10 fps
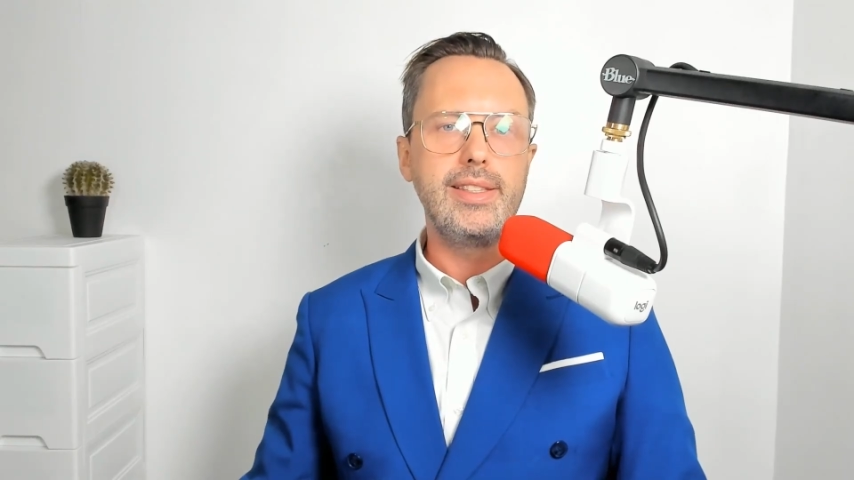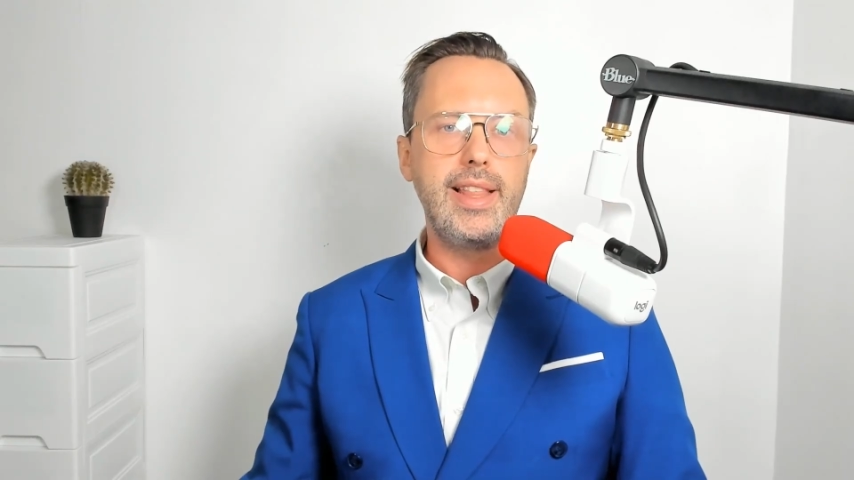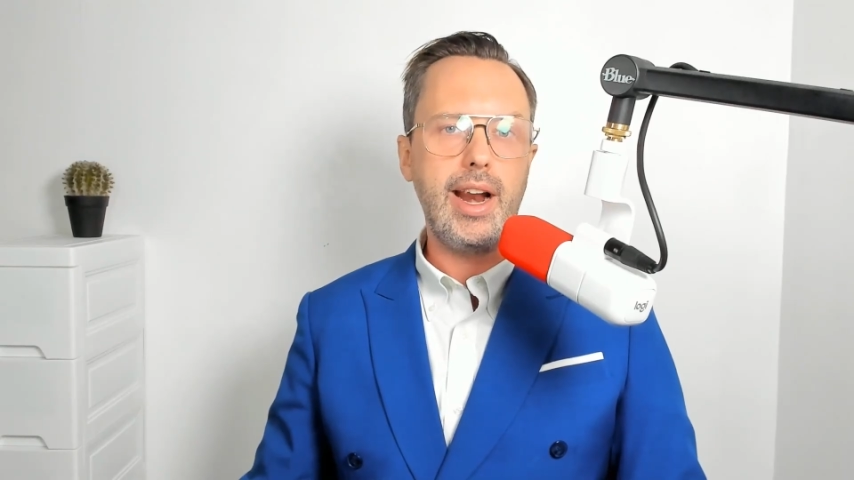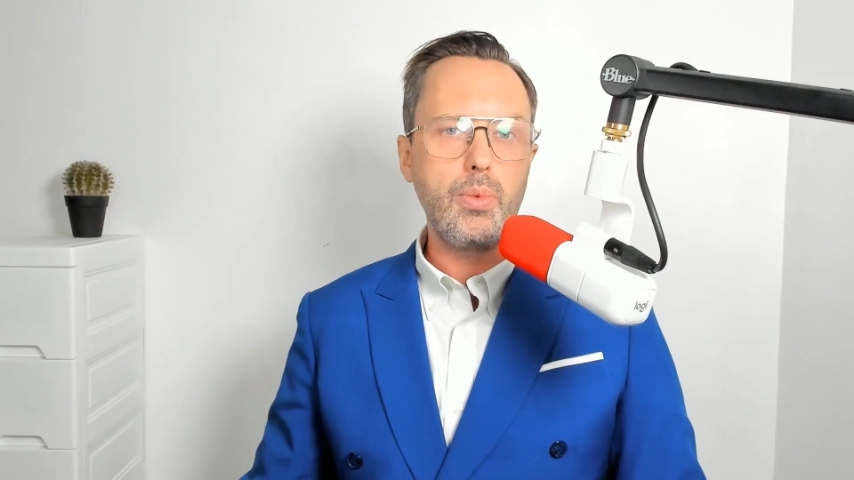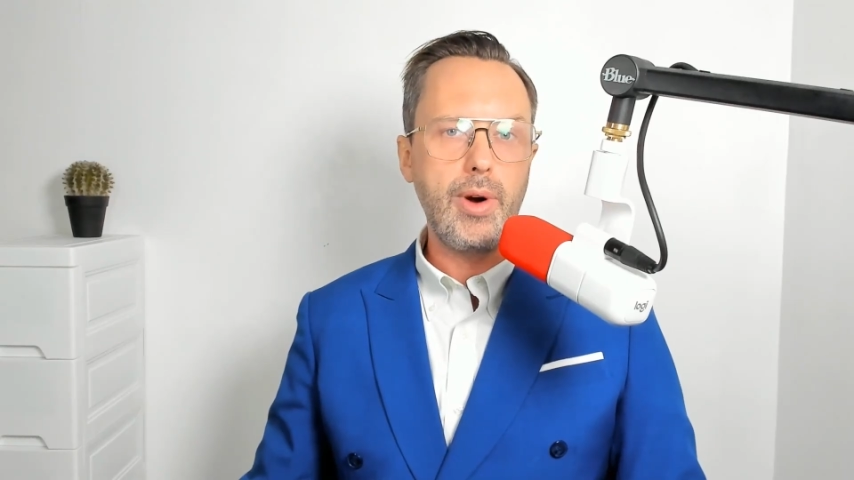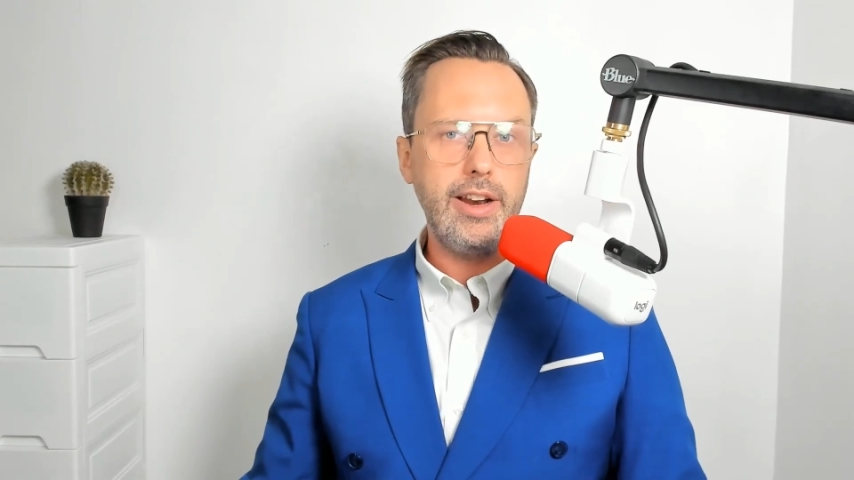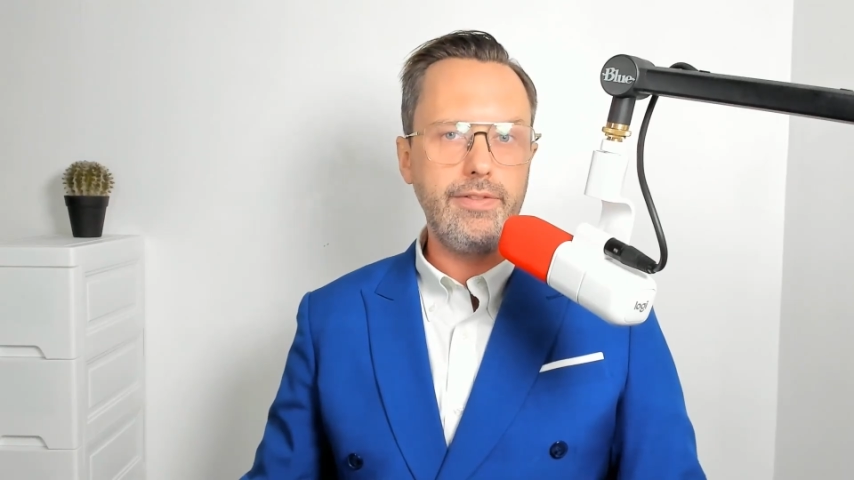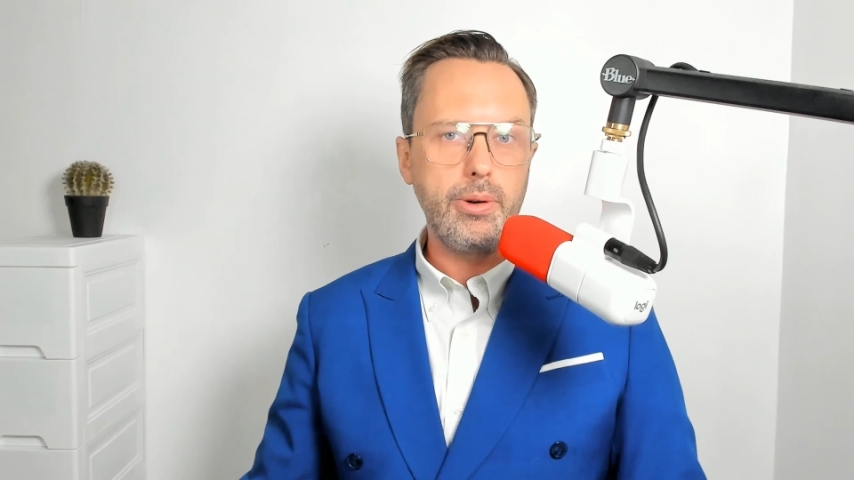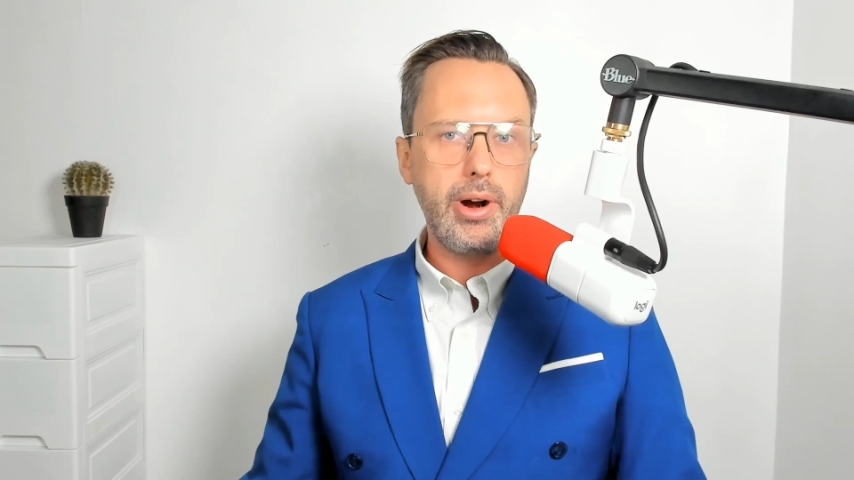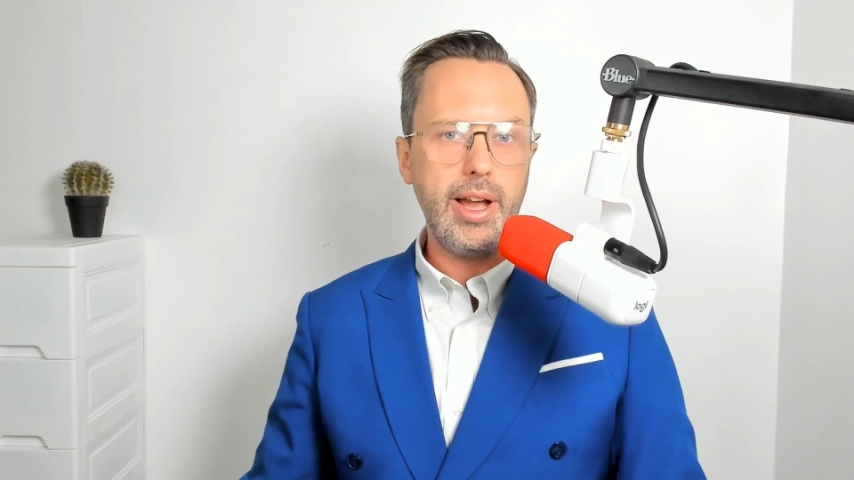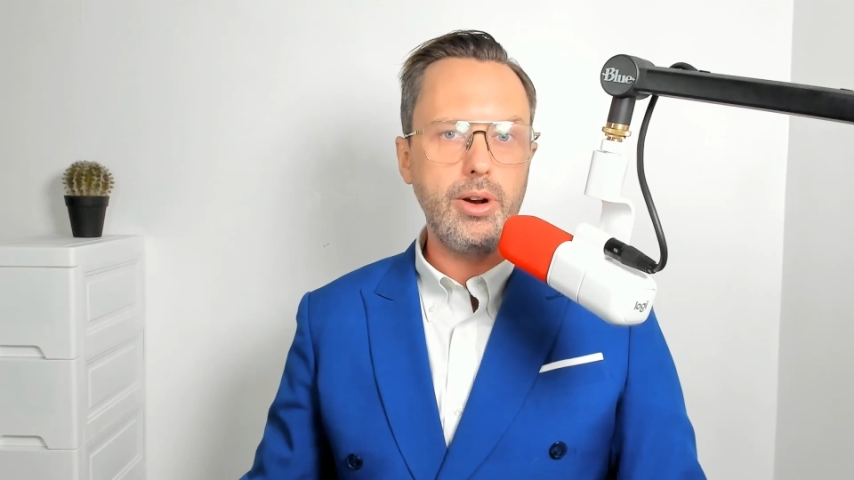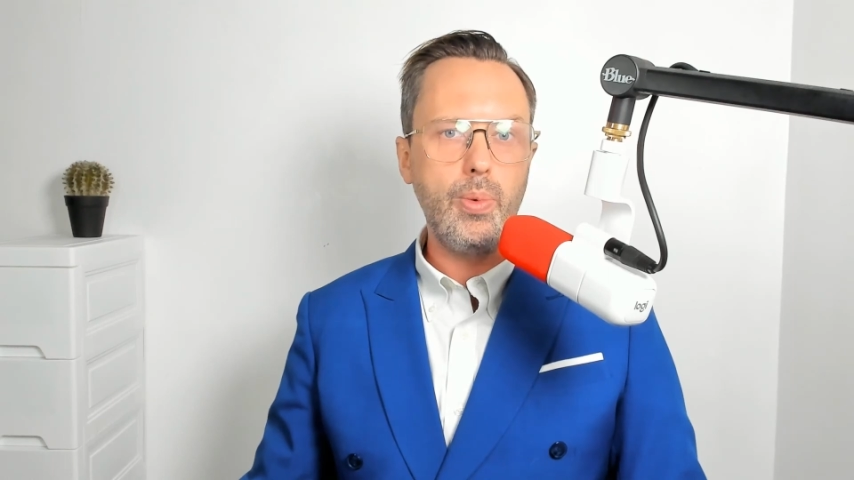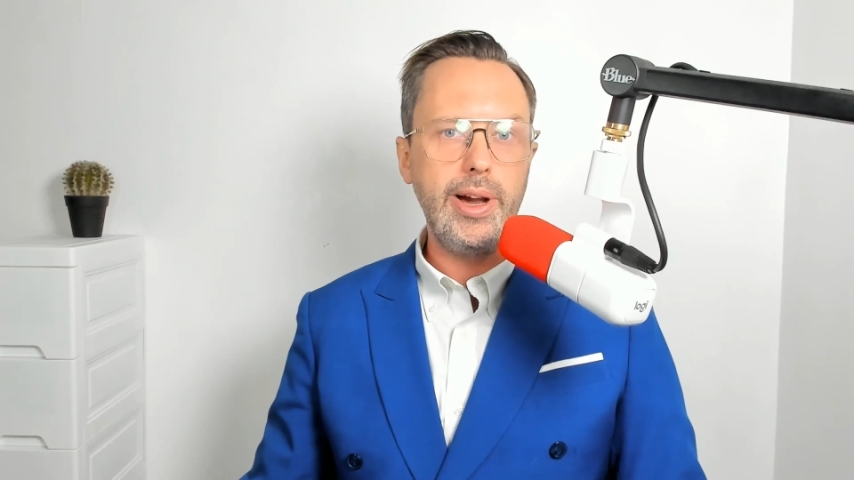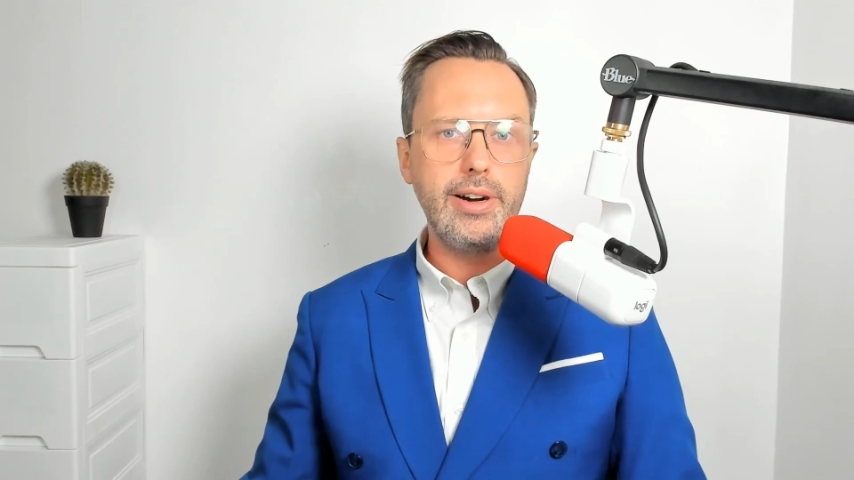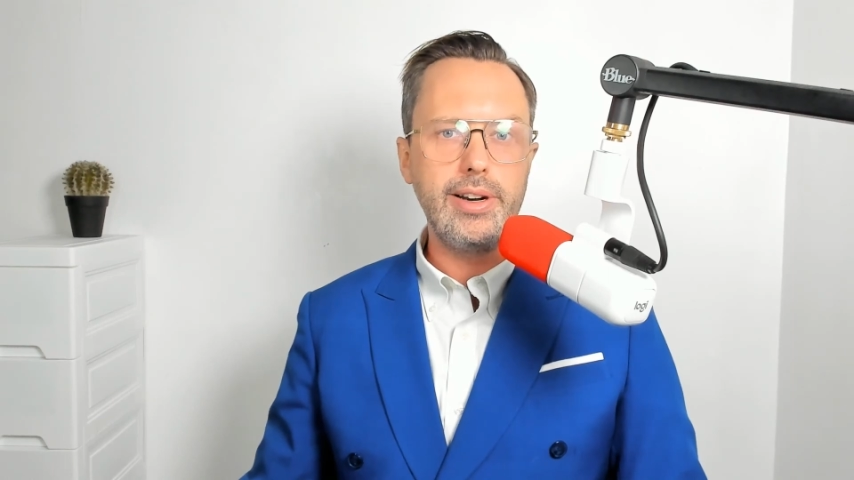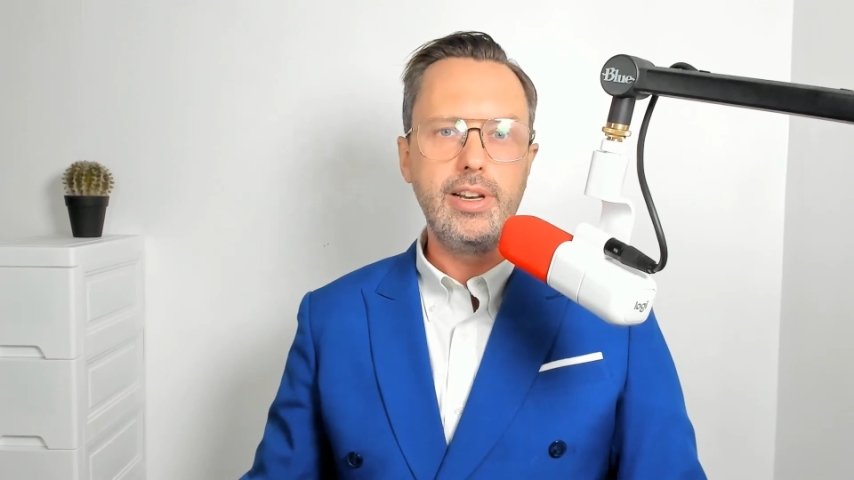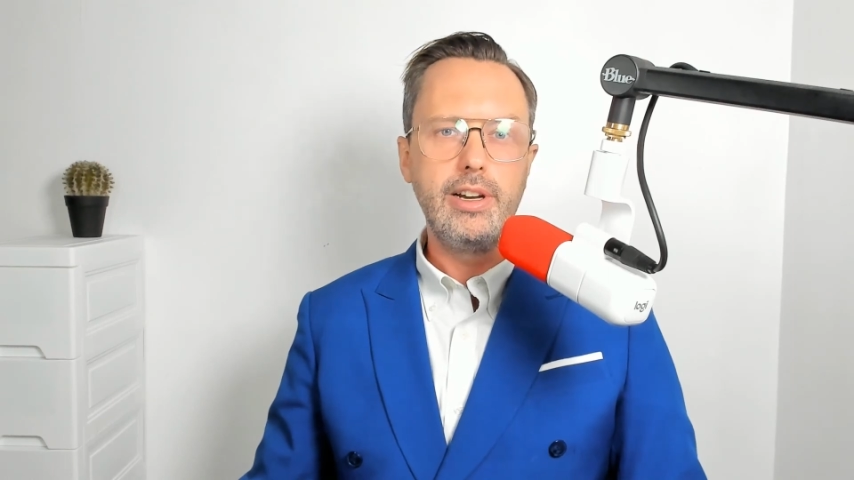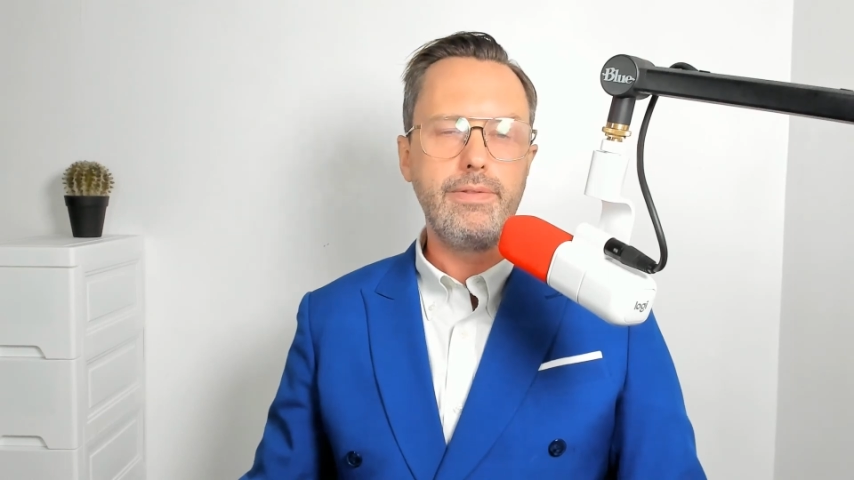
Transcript: that I ran for brand awareness,